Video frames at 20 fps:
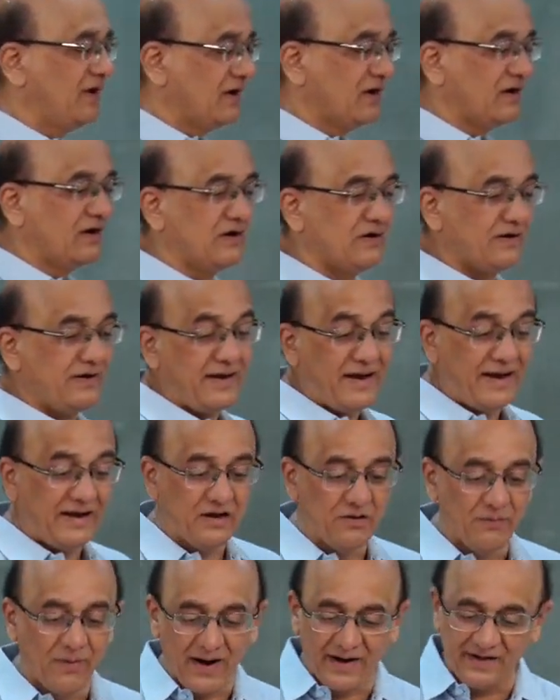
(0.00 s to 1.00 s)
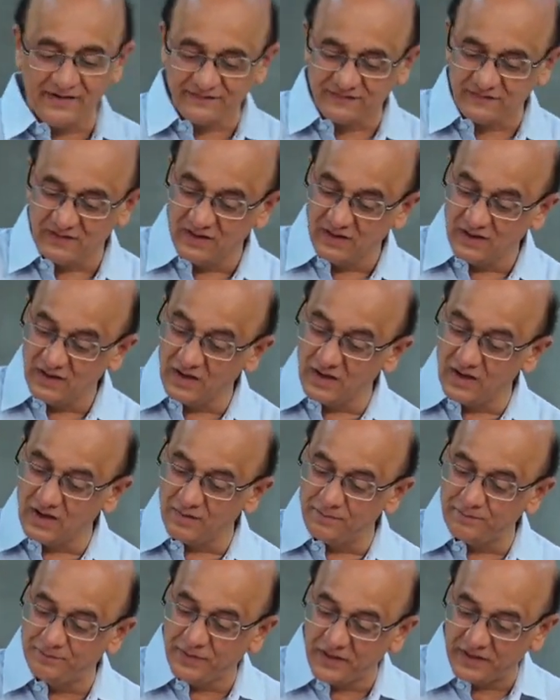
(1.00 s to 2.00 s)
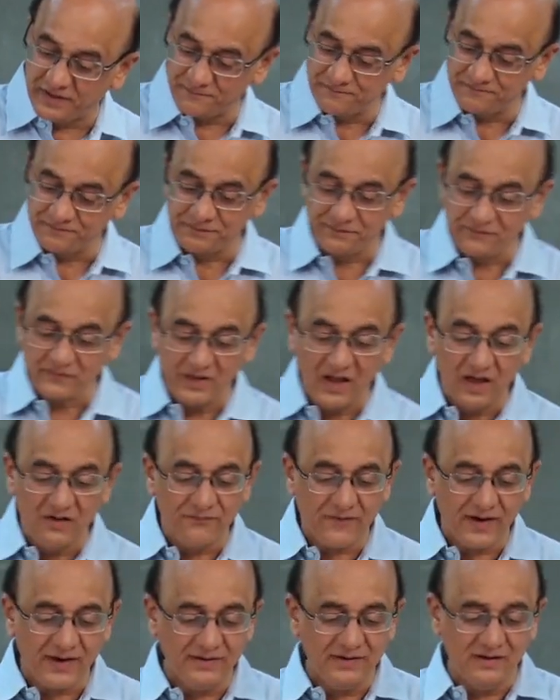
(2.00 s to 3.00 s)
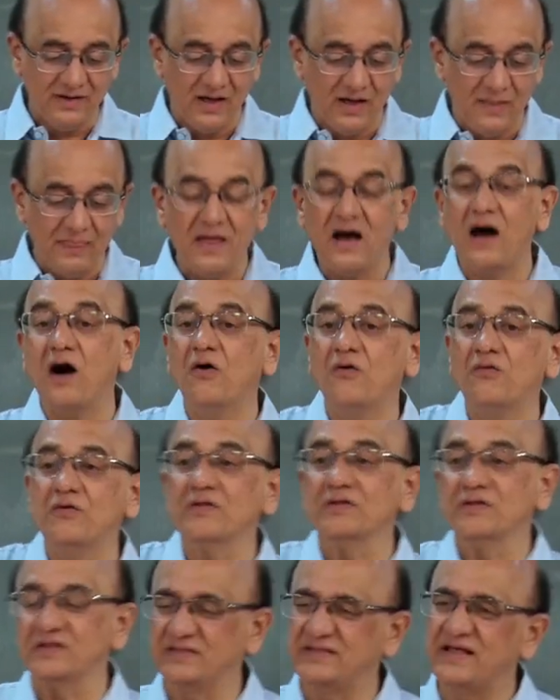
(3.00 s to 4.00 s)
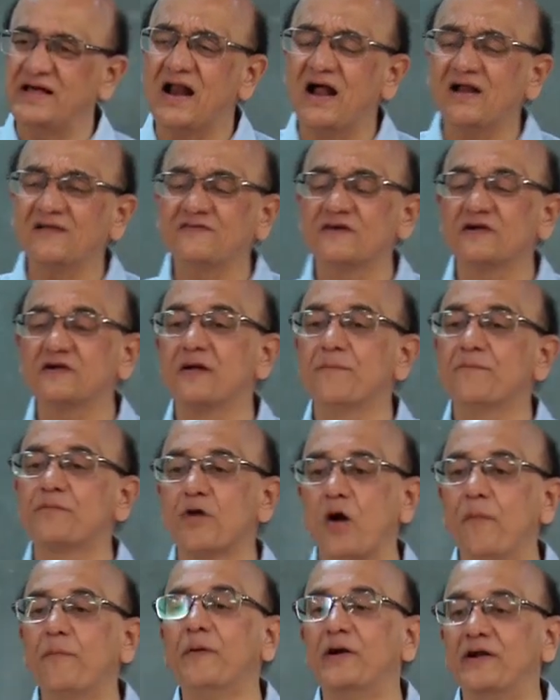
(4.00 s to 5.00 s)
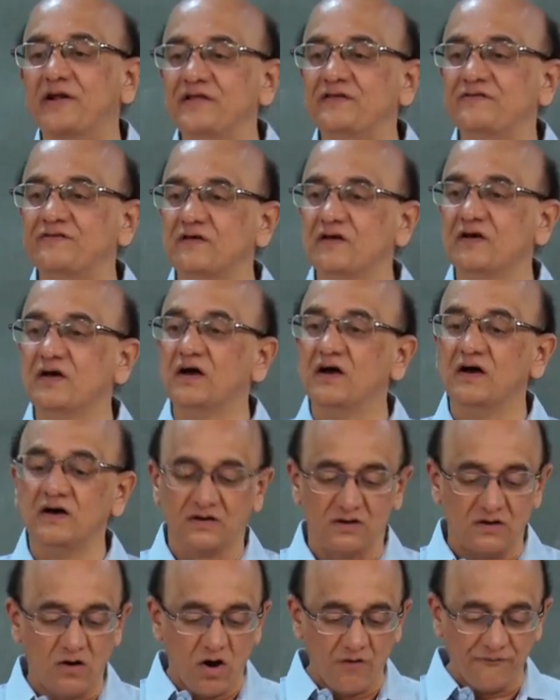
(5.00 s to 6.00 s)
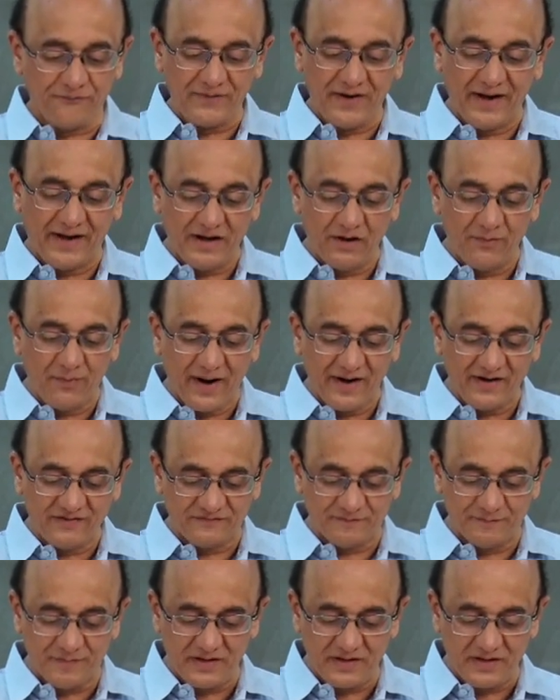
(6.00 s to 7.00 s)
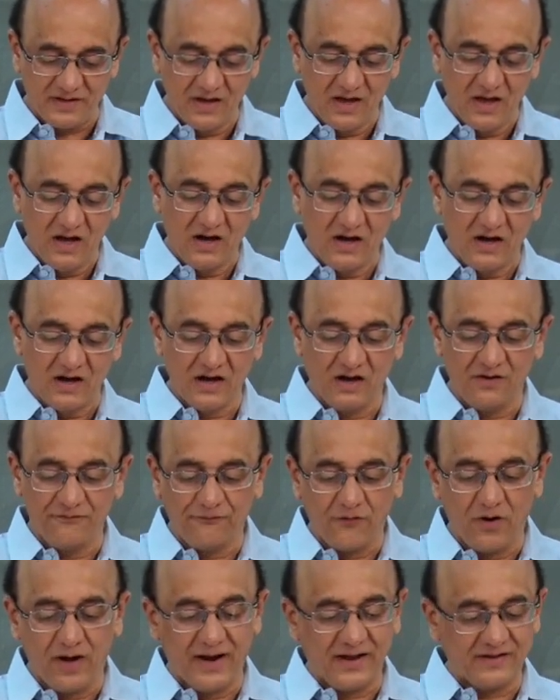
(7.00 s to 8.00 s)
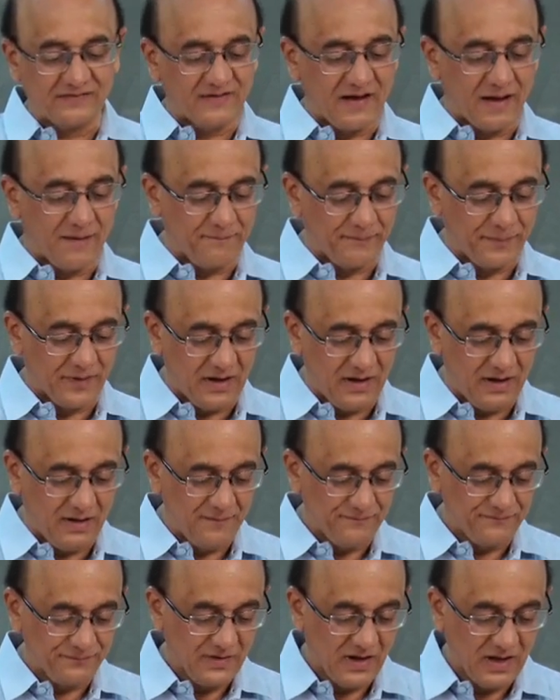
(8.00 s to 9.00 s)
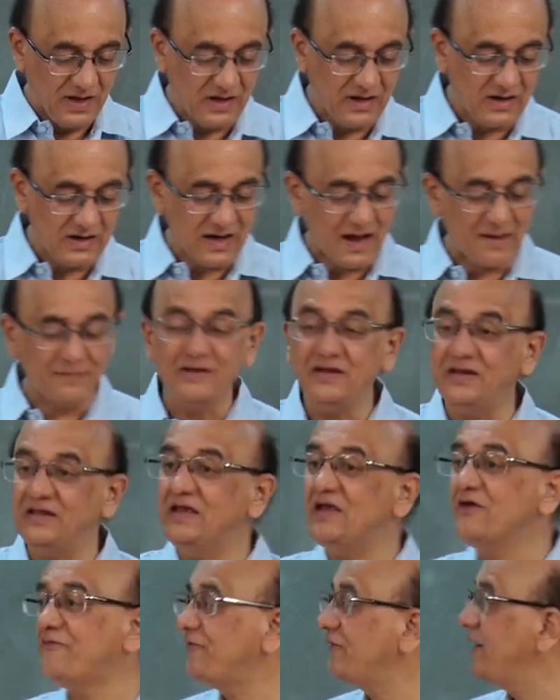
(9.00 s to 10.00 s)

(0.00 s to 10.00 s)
uh, A divides uh, B fine. Now, there are certain properties uh, of A divides B. Uh, for example, uh, I mean if